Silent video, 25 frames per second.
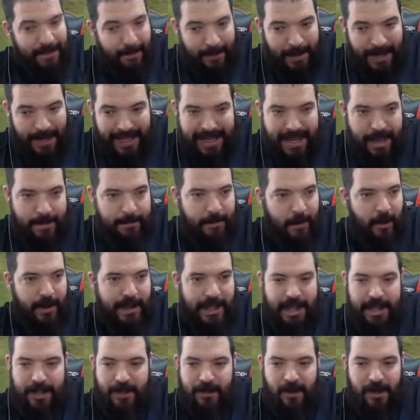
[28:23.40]
Play it by
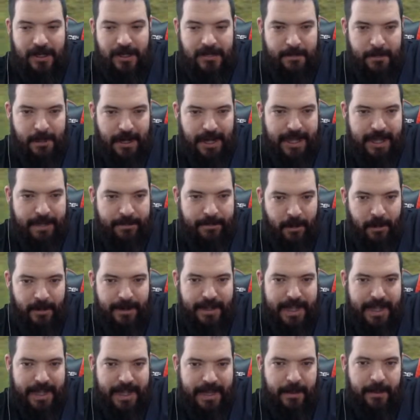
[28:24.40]
ear, guys. Play it by
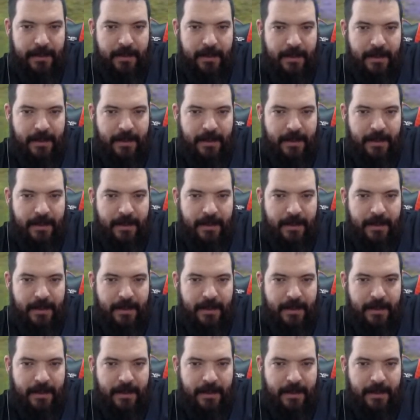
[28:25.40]
ear.